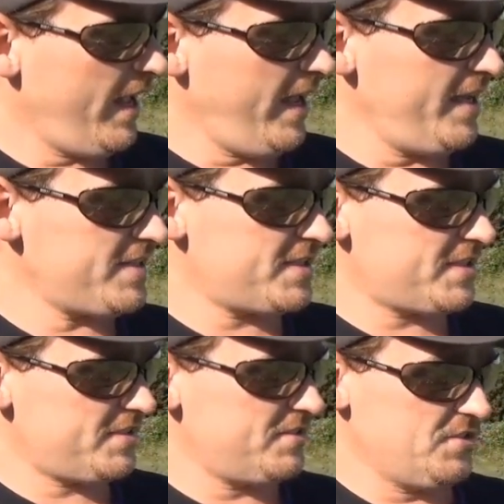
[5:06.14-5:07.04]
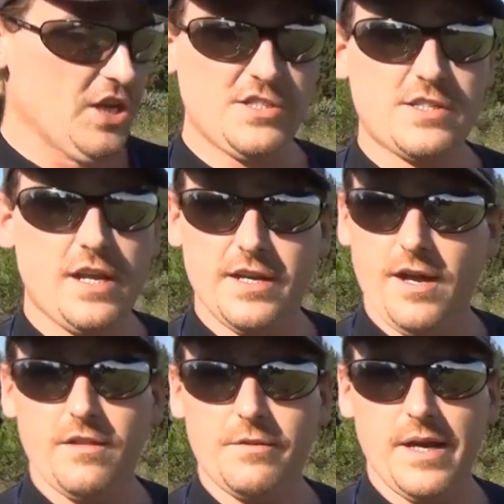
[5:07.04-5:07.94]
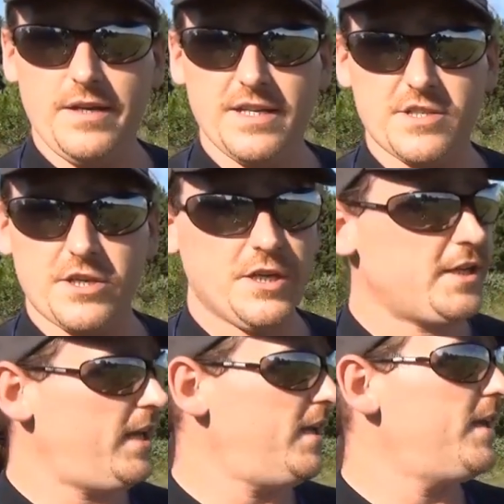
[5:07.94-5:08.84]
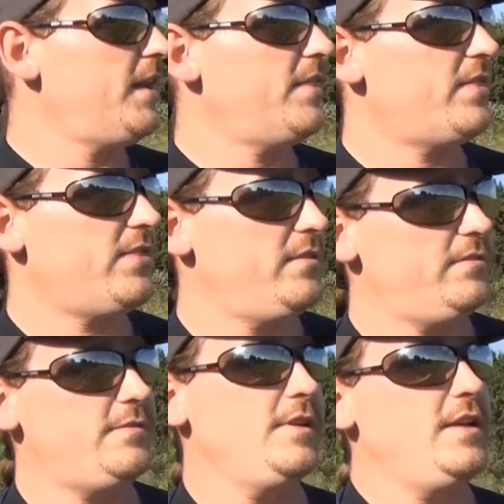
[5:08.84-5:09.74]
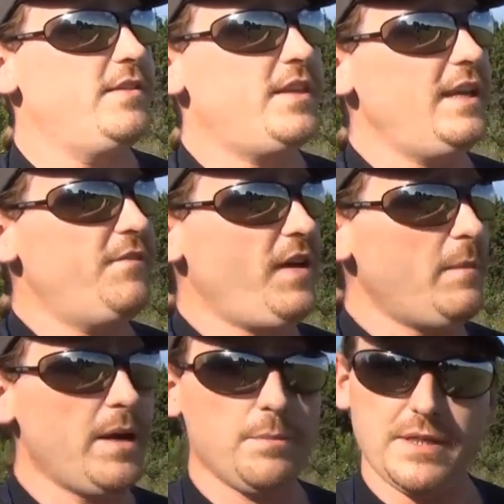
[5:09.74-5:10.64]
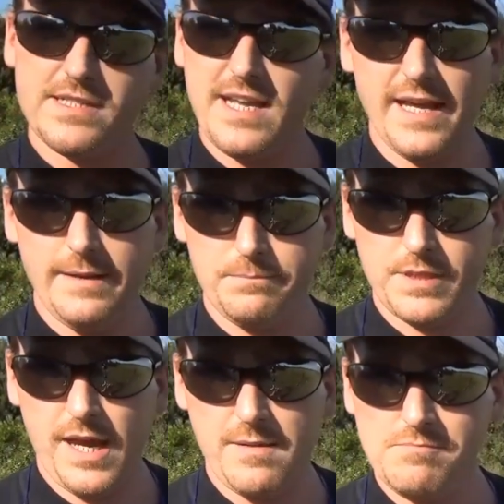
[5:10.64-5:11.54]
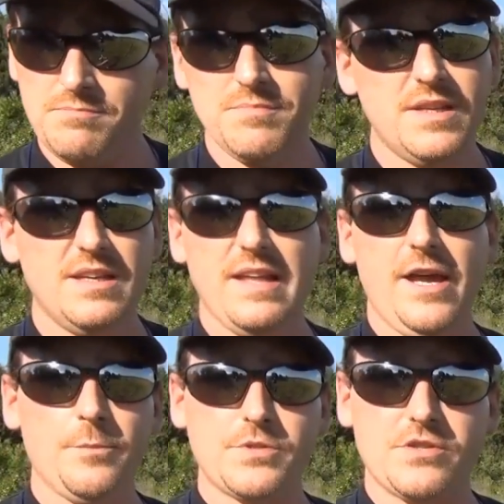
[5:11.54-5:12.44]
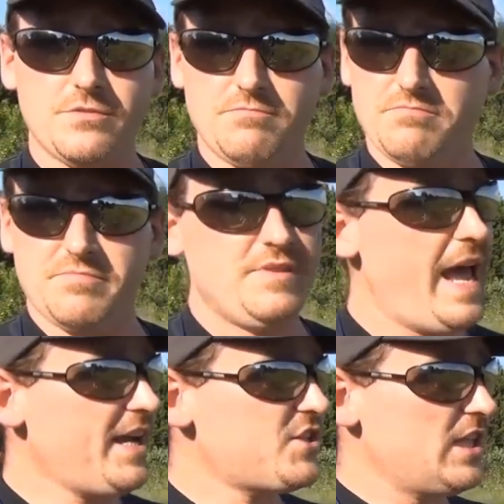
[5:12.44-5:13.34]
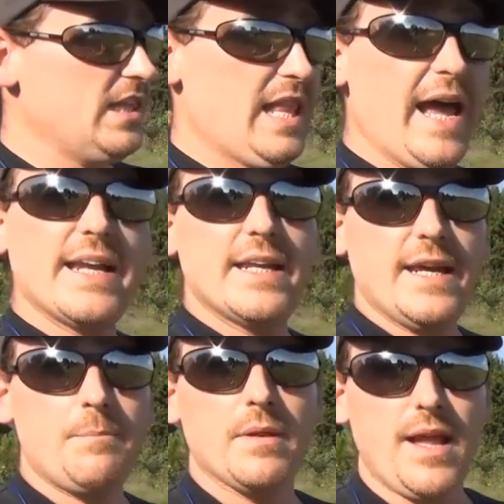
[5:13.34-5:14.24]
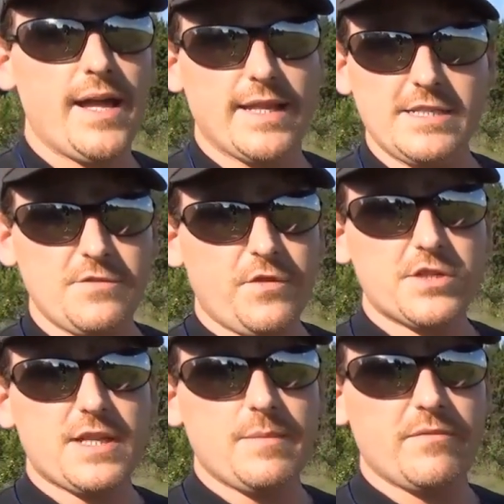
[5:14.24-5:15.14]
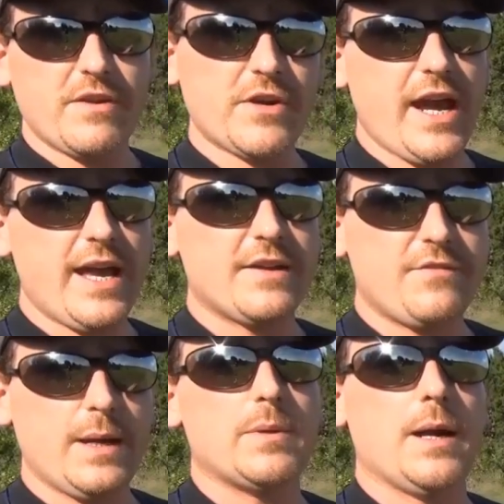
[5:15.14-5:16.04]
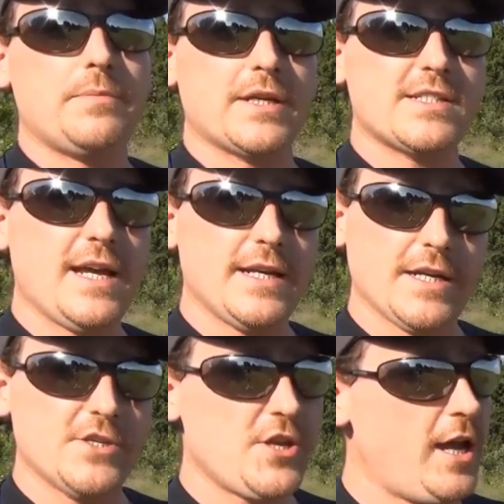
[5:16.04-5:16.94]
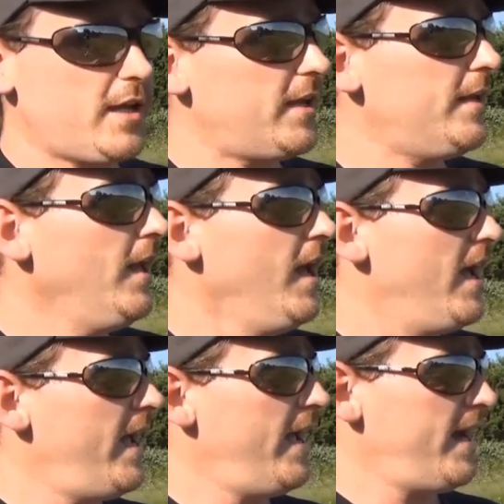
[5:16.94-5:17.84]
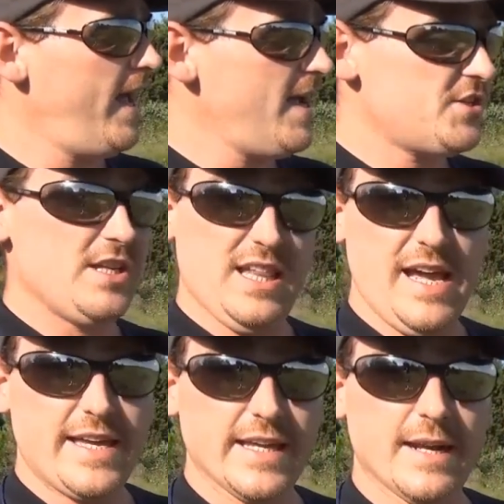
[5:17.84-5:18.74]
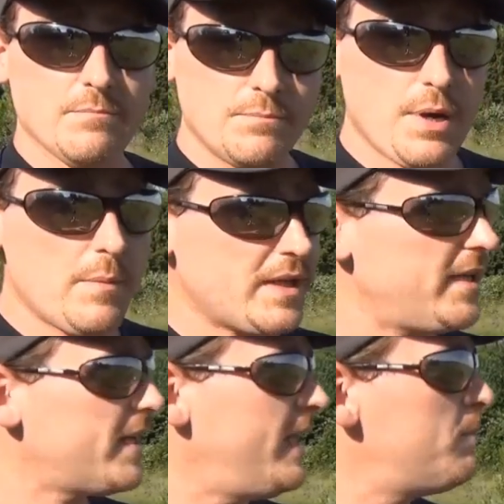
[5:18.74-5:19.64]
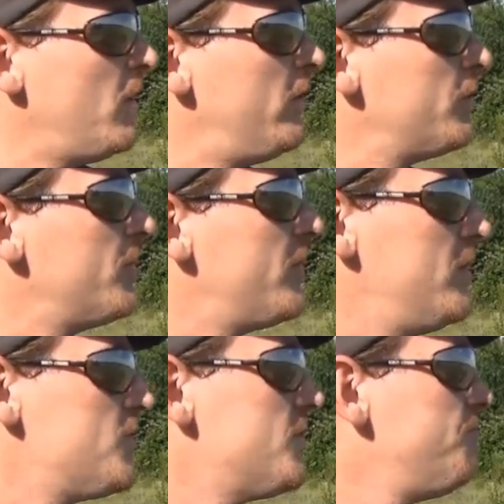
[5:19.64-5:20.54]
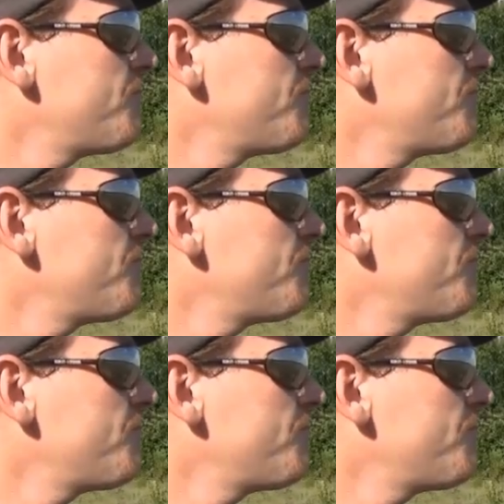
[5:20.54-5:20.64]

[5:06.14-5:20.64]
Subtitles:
it's just an all-around, it's a good gun. The fiber optic sight up top helps actually line it up a lot. That's the first time I've ever had a fiber optic sight on a shotgun, and I actually like it. I'm probably going to keep going with those.